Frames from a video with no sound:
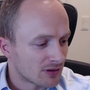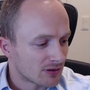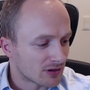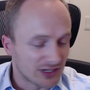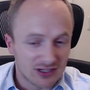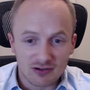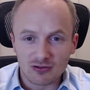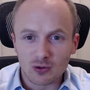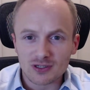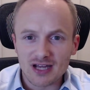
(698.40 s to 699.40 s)
Clean your
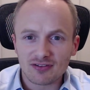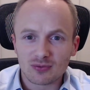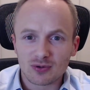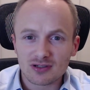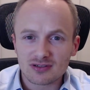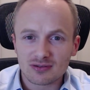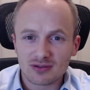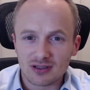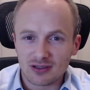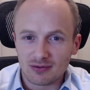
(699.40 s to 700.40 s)
floors afterwards.
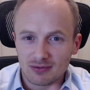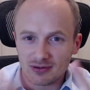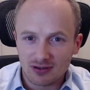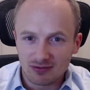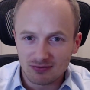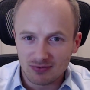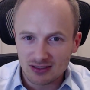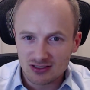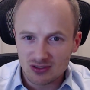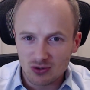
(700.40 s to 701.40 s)
Can
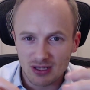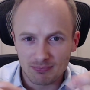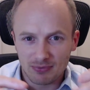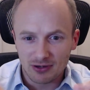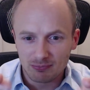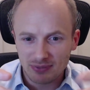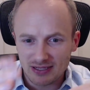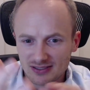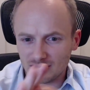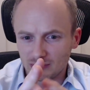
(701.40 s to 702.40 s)
get soaked up by your
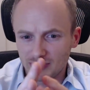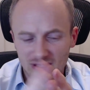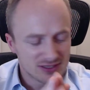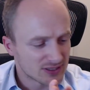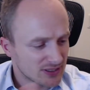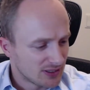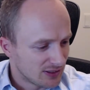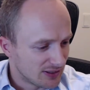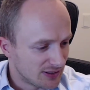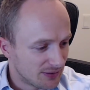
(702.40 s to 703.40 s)
pet's little paws.
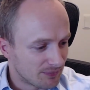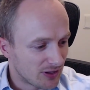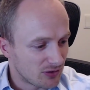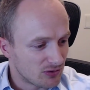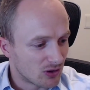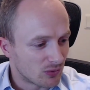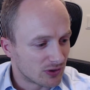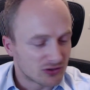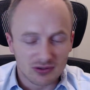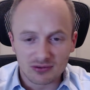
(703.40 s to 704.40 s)
And you don't
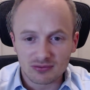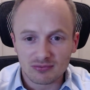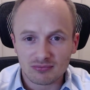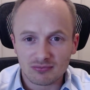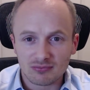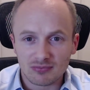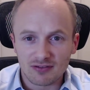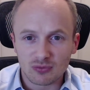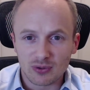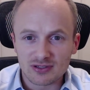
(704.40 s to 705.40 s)
want your
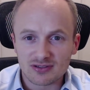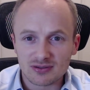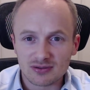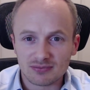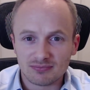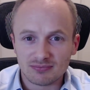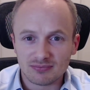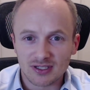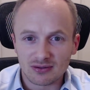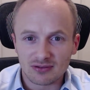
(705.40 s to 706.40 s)
loved ones to,
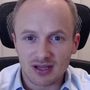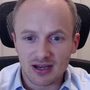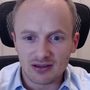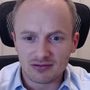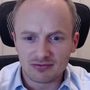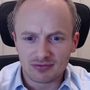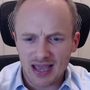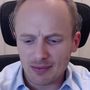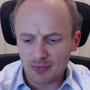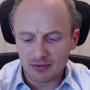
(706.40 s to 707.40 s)
die of
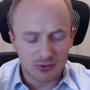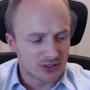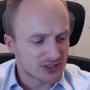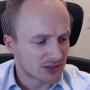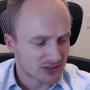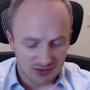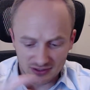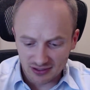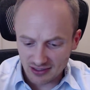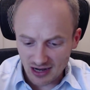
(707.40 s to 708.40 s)
cadmium poisoning or something
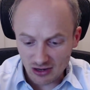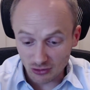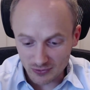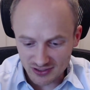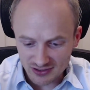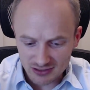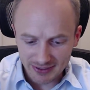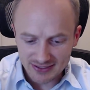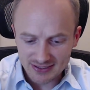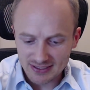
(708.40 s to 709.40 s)
like that. I don't know what's in these paints.